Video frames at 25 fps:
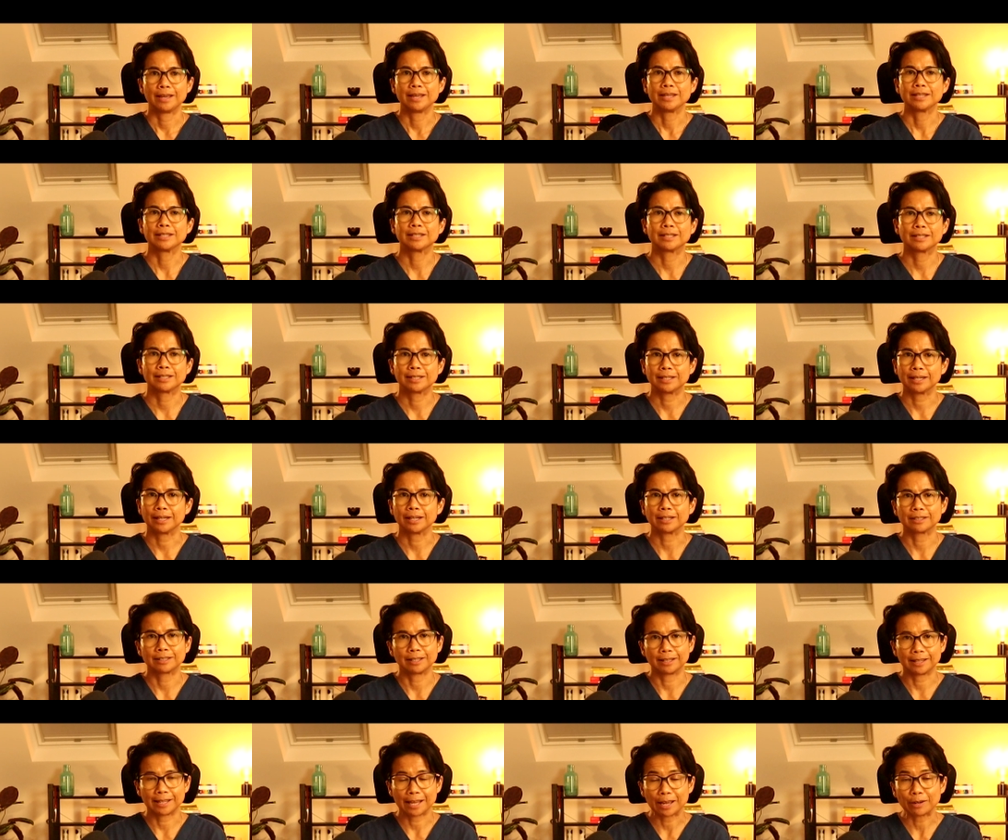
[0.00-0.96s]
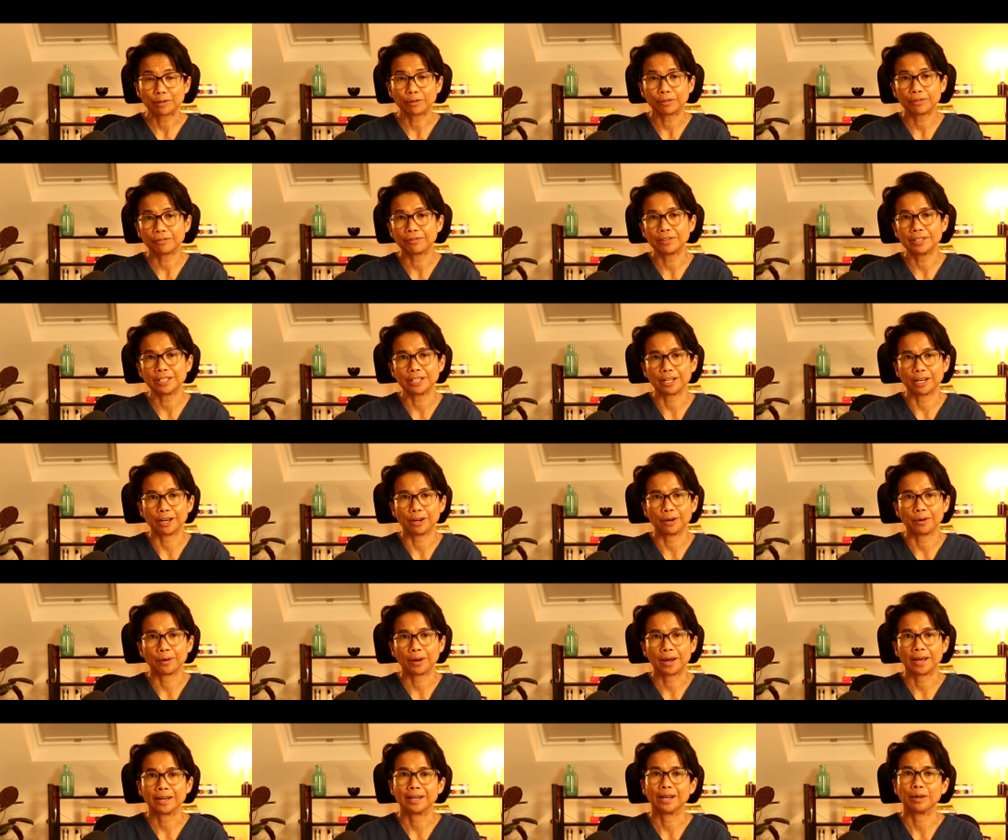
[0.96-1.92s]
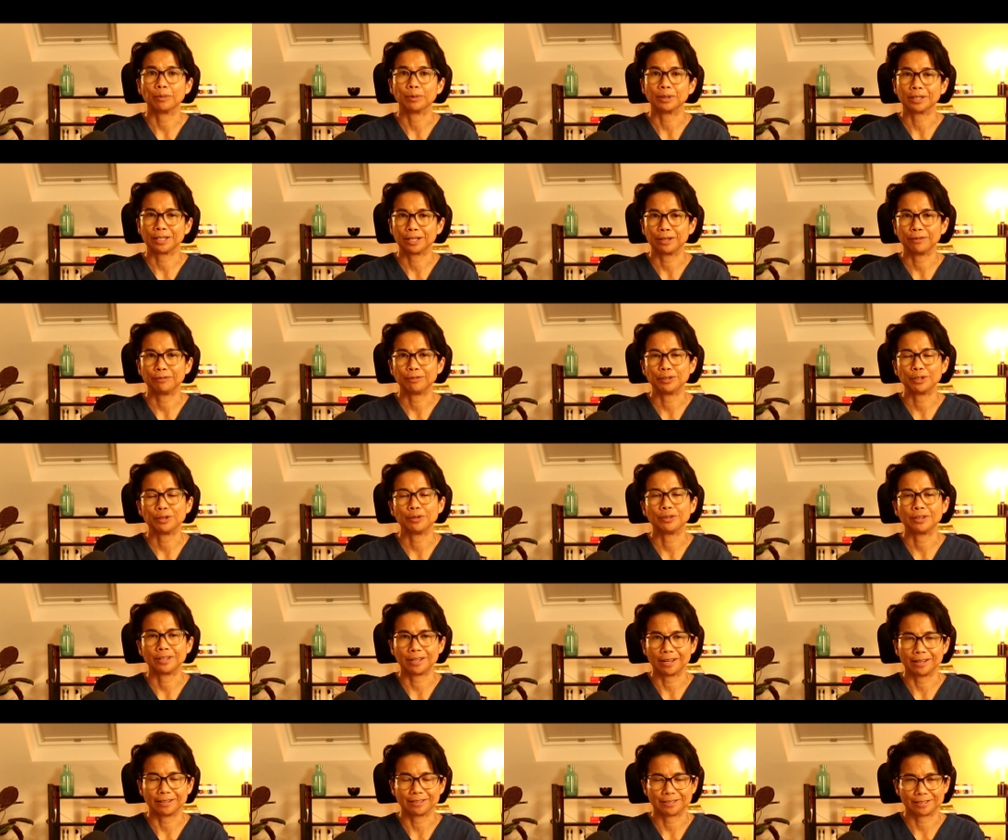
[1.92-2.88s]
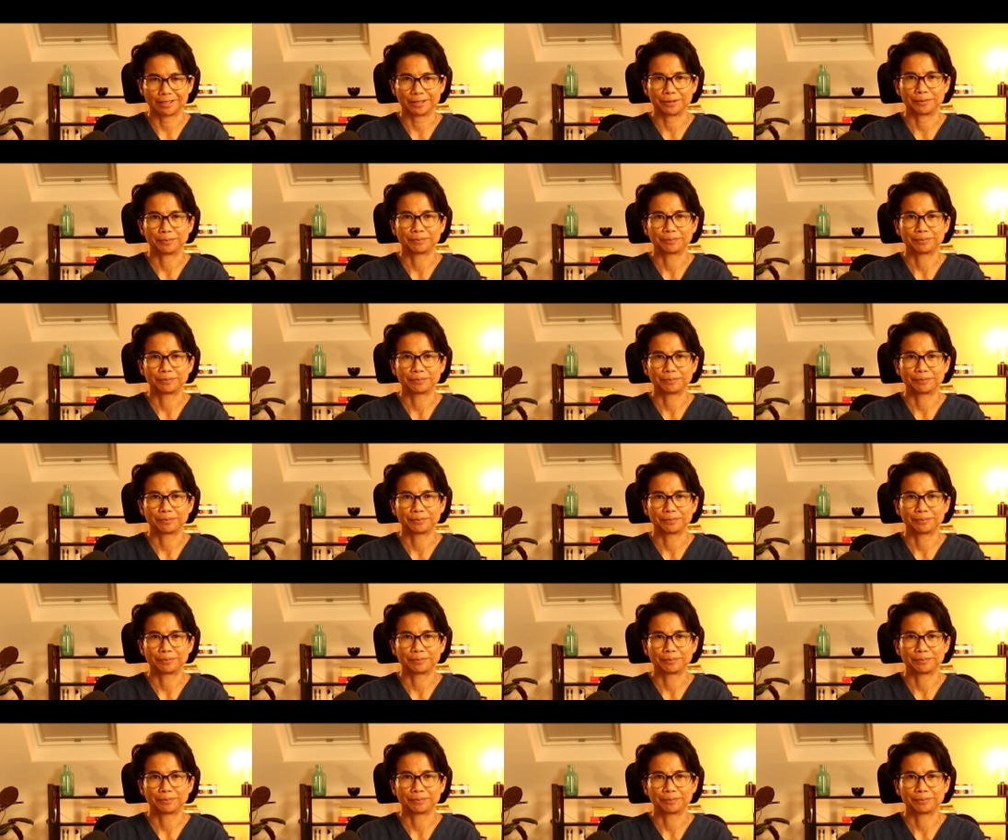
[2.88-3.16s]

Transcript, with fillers: Stick to the end of the video and I will give you the answer.